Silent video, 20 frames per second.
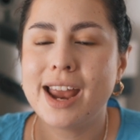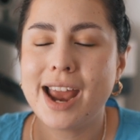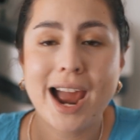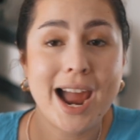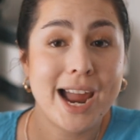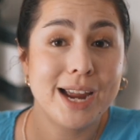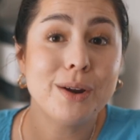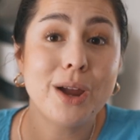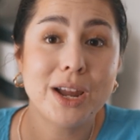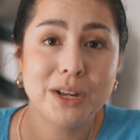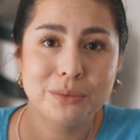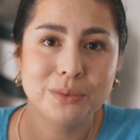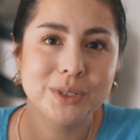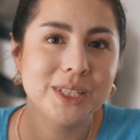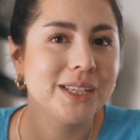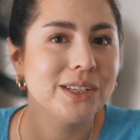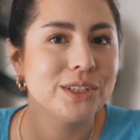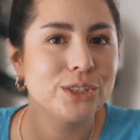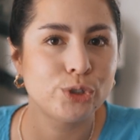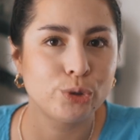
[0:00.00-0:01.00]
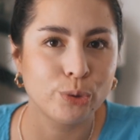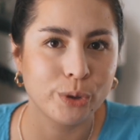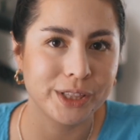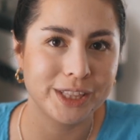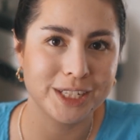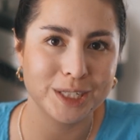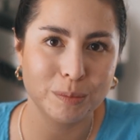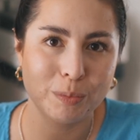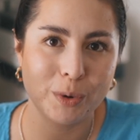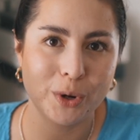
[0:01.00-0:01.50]
I really enjoyed
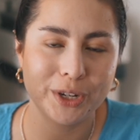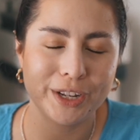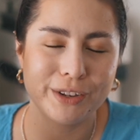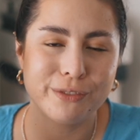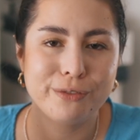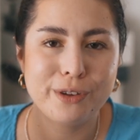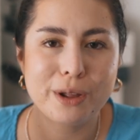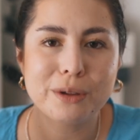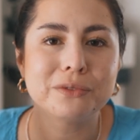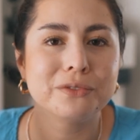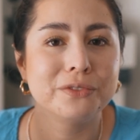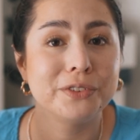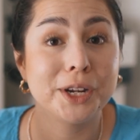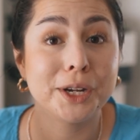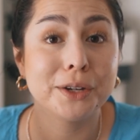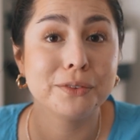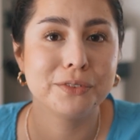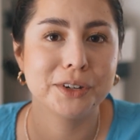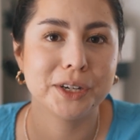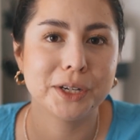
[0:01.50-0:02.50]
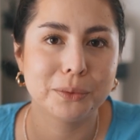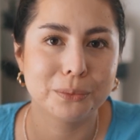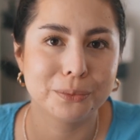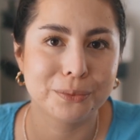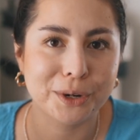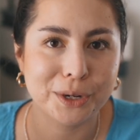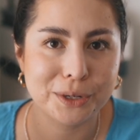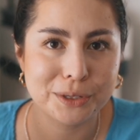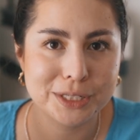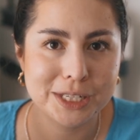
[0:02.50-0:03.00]
this book. It felt very, very
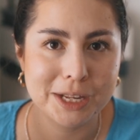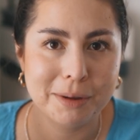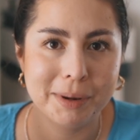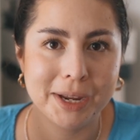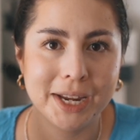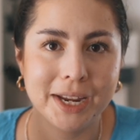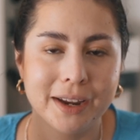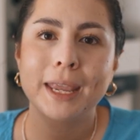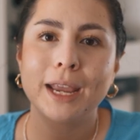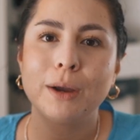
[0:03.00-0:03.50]
real to me.